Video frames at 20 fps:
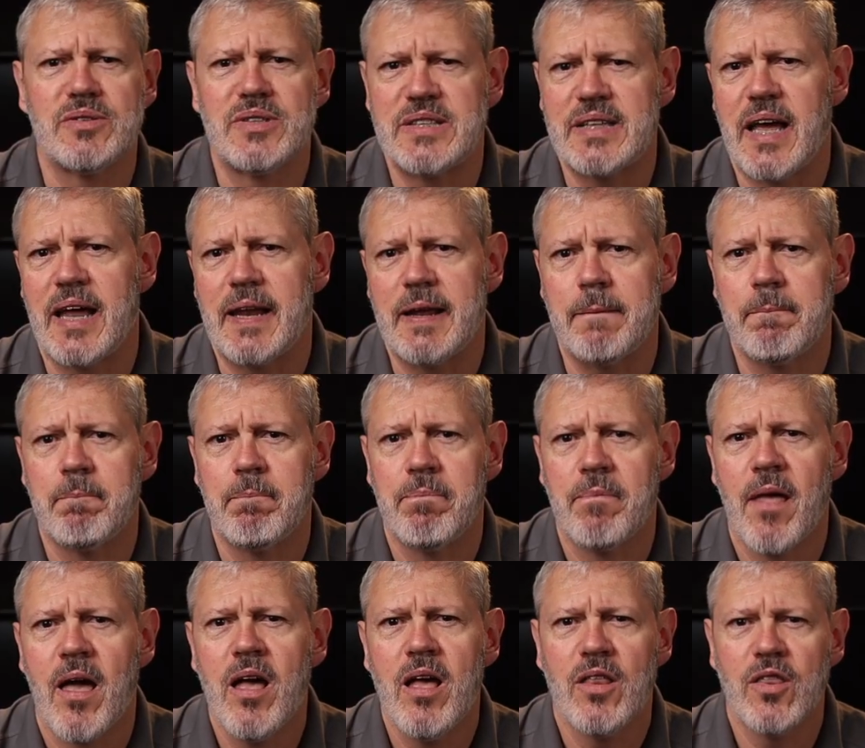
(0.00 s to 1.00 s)
of stunning.
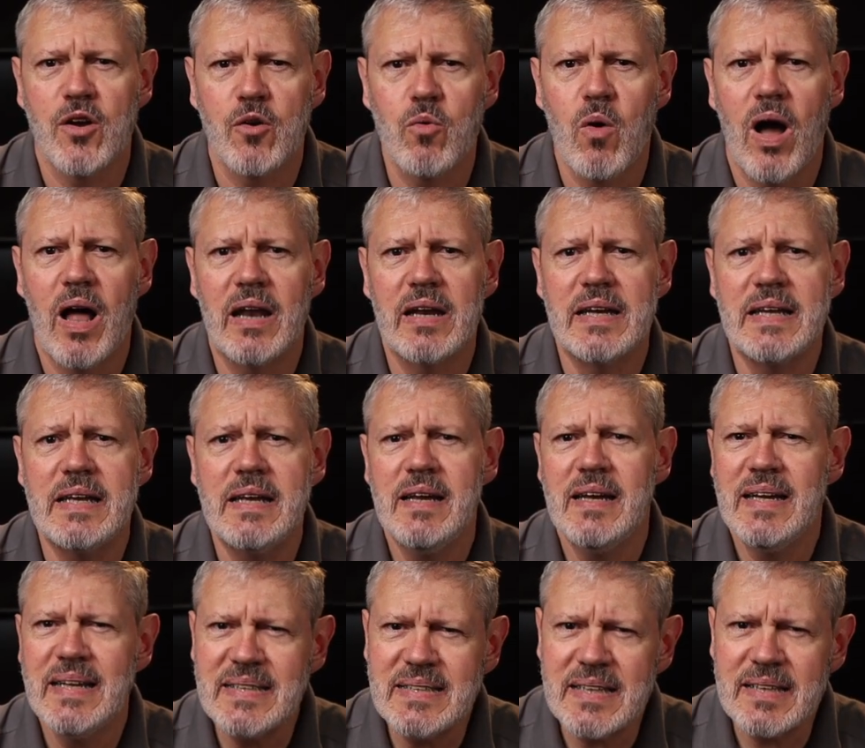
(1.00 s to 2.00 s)
The quality
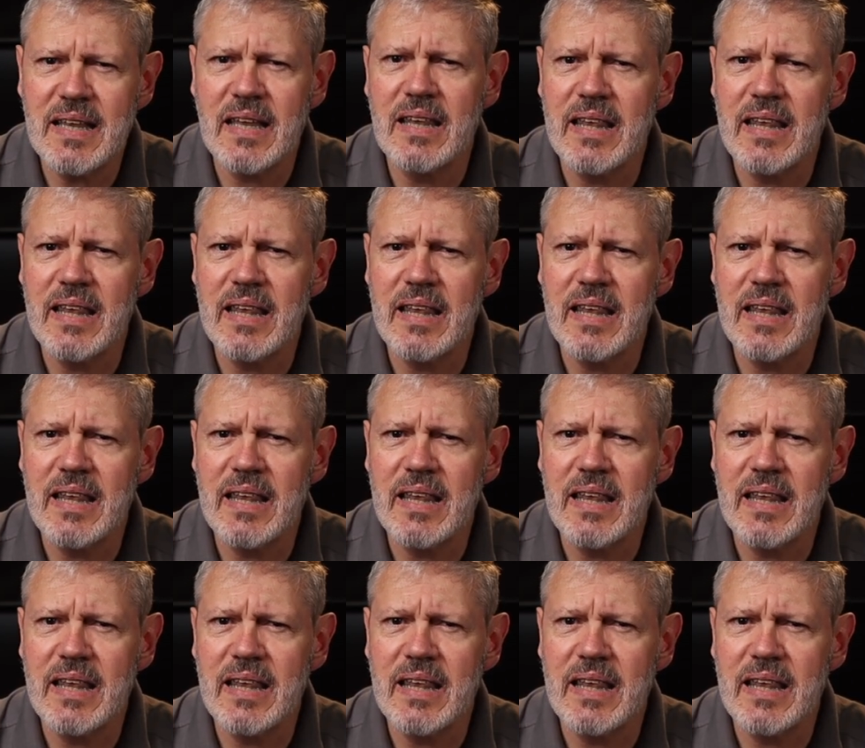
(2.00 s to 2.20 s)
is at the